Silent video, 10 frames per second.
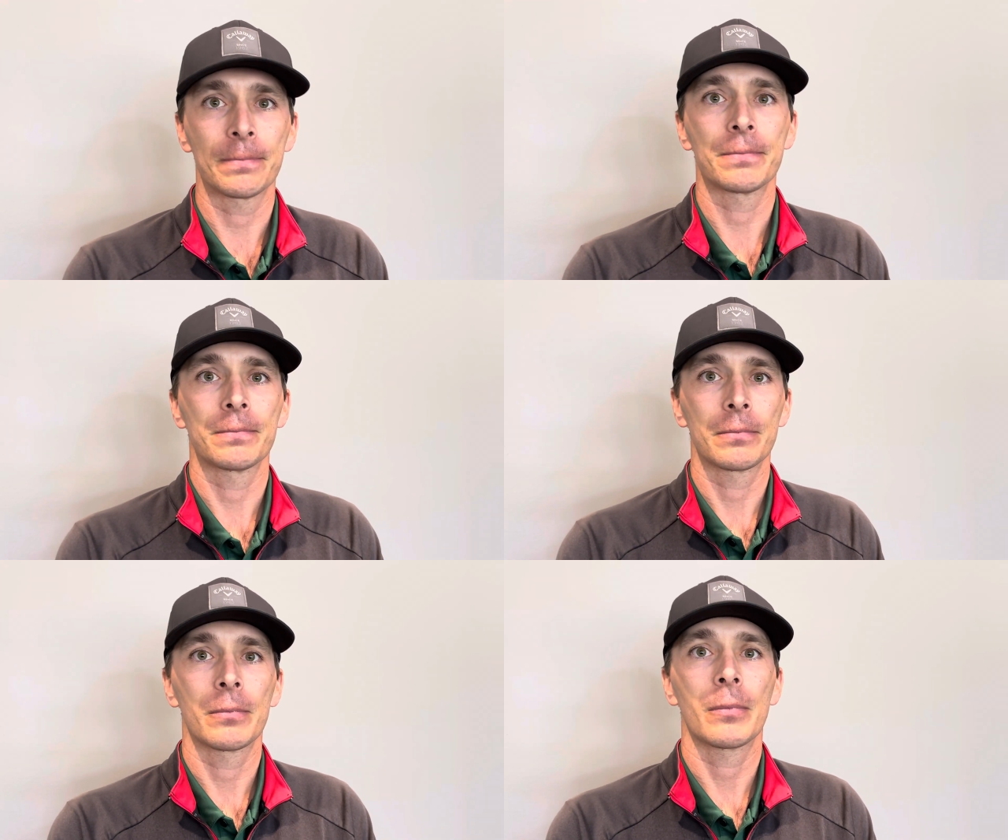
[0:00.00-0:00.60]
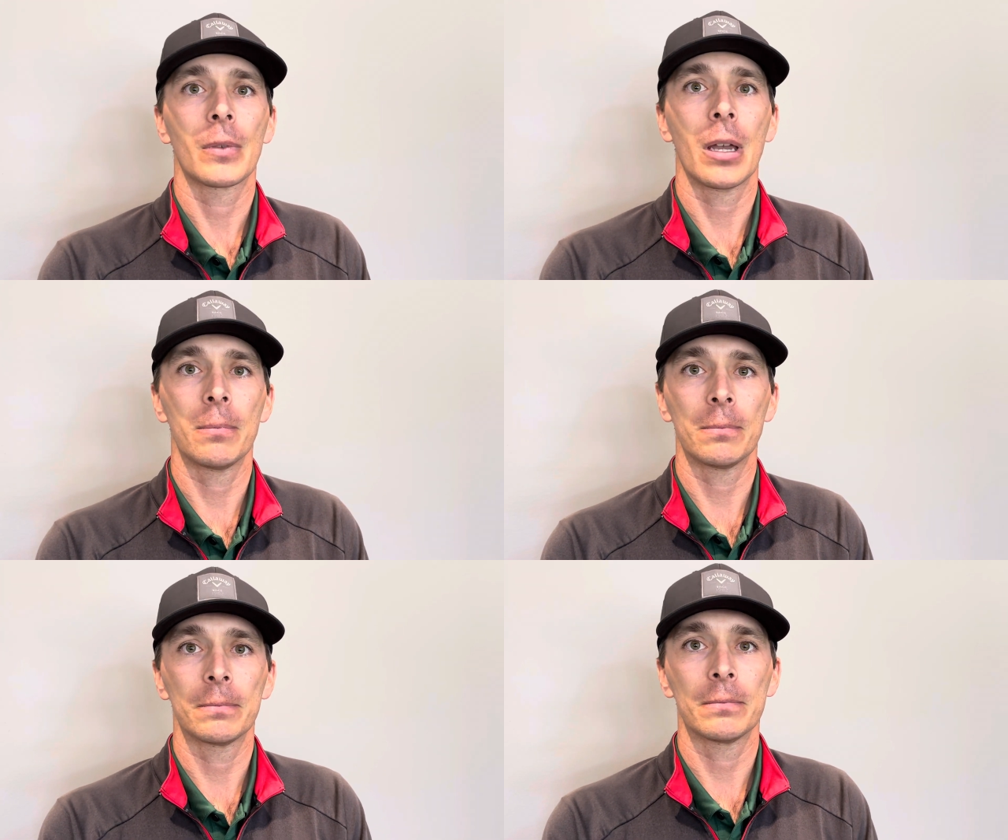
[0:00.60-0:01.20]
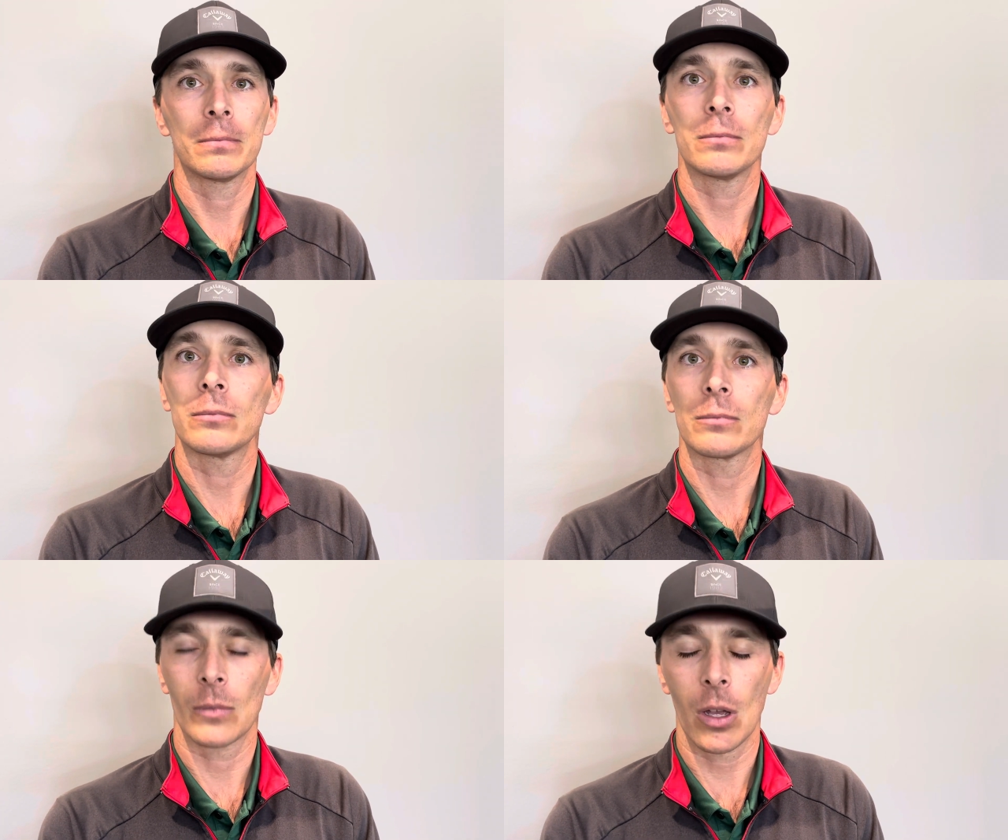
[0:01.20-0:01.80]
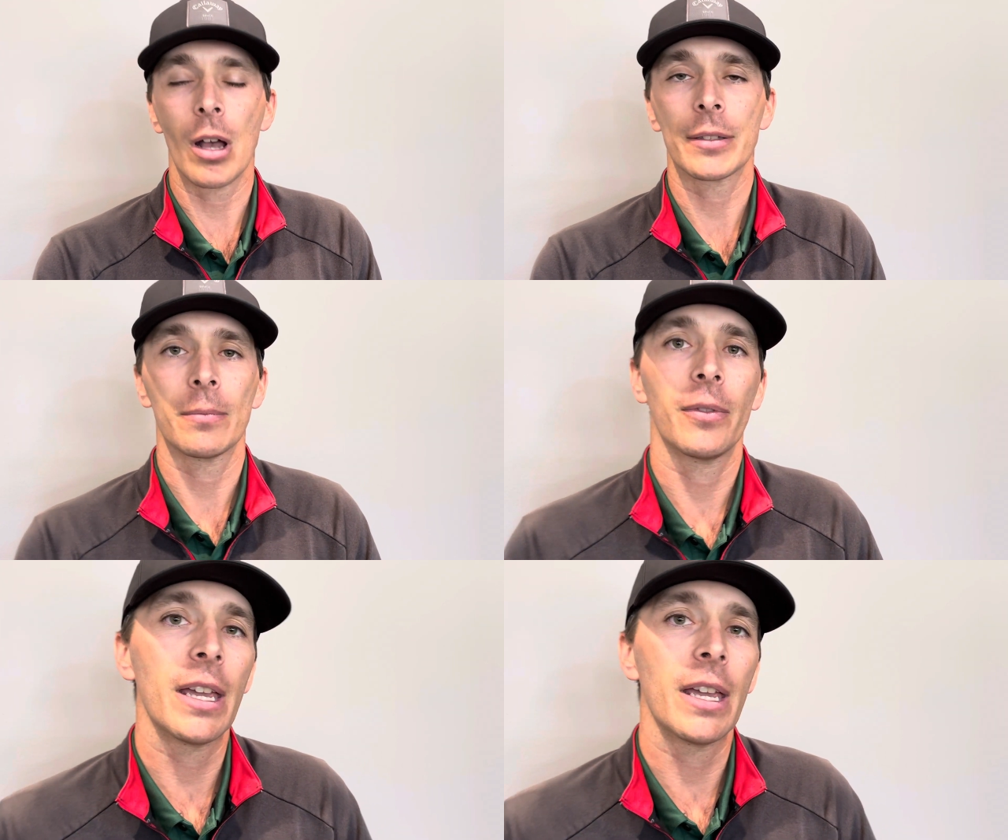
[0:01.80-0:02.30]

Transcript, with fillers: awesome, yep. Scott. Great job. Thank awesome. you. Thank